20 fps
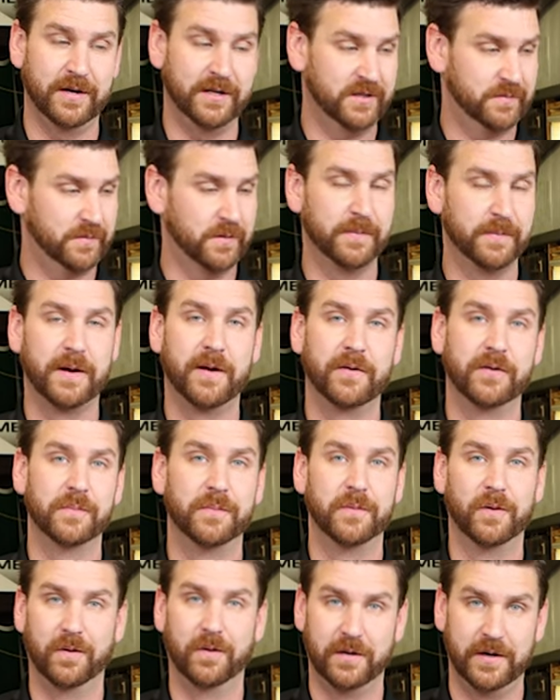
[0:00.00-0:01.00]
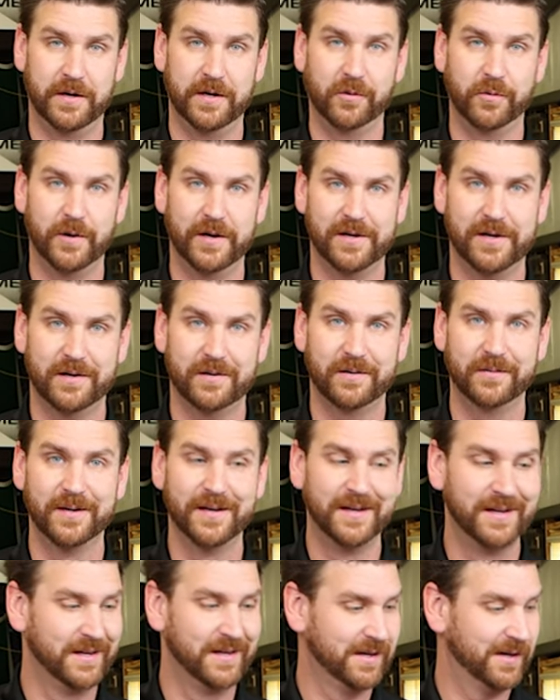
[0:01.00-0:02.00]
grains per pound of pole hunting weight arrow.
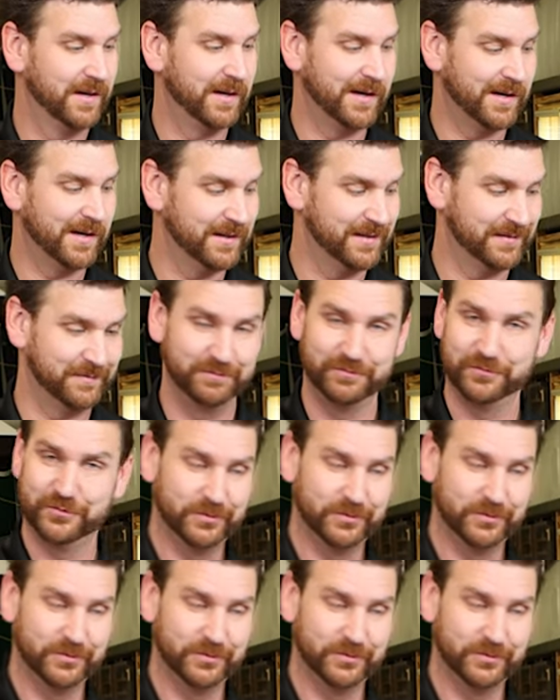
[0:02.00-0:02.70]
Uh,